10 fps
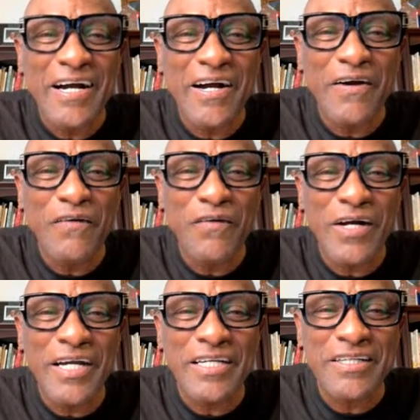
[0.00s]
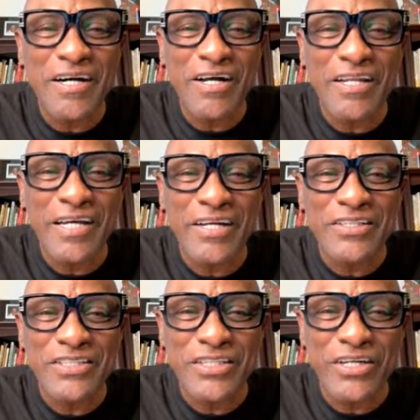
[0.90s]
All right,
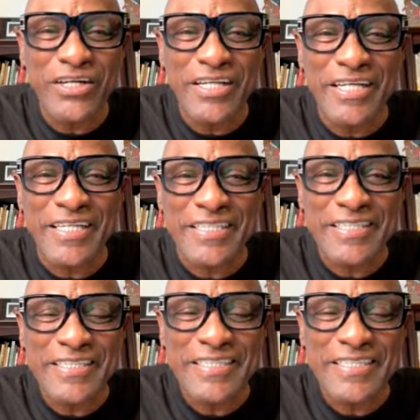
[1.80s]
Carletta Sterling.